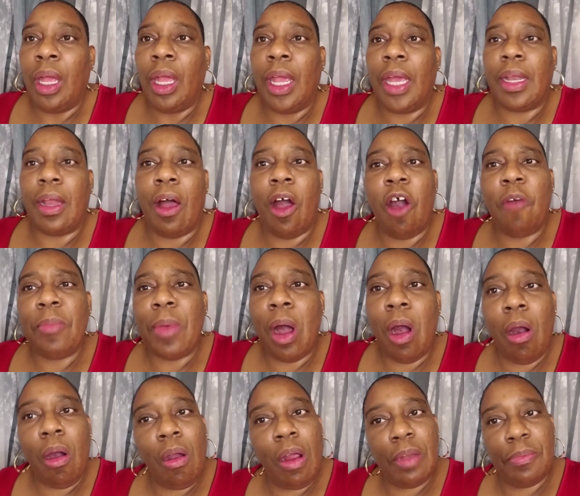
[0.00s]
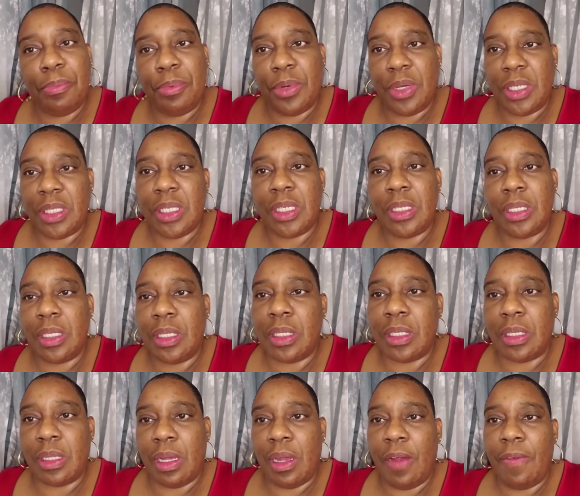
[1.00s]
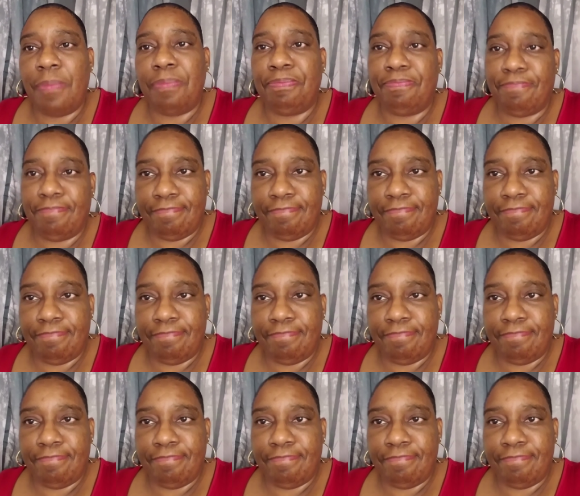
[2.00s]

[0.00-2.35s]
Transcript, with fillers: And all my hard brushes and stuff